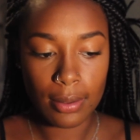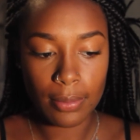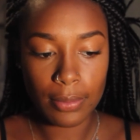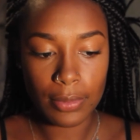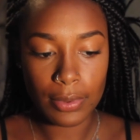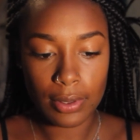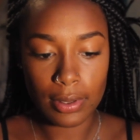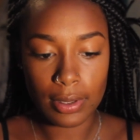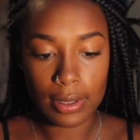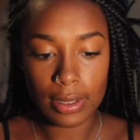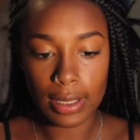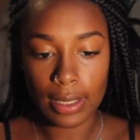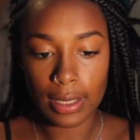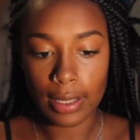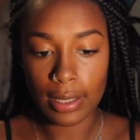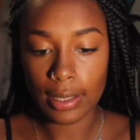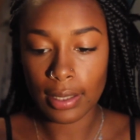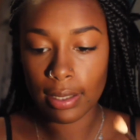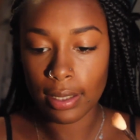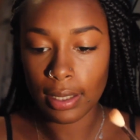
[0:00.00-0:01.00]
I'm just going to take
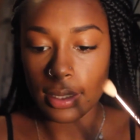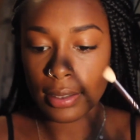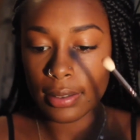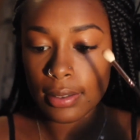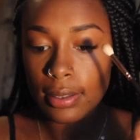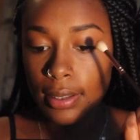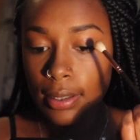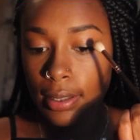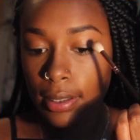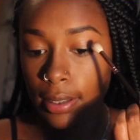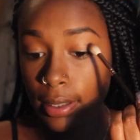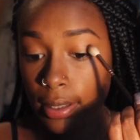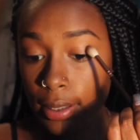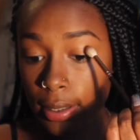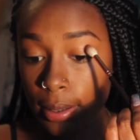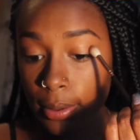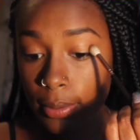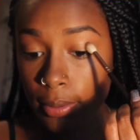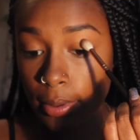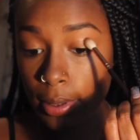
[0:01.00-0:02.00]
that
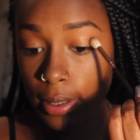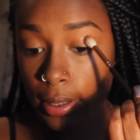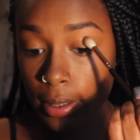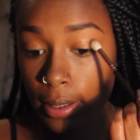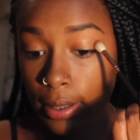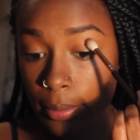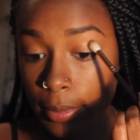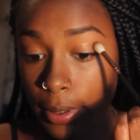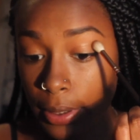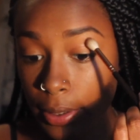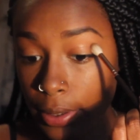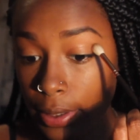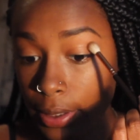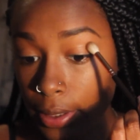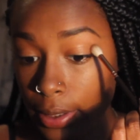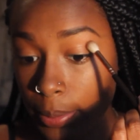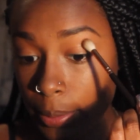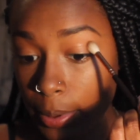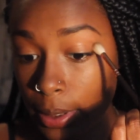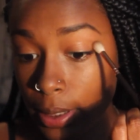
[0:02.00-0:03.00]
and run it in my
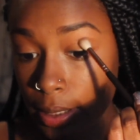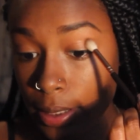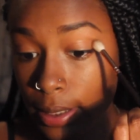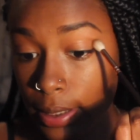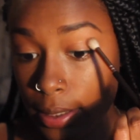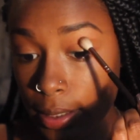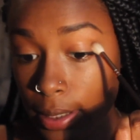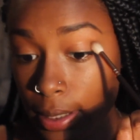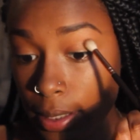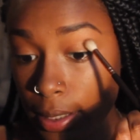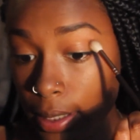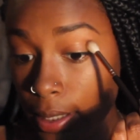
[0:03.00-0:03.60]
crease because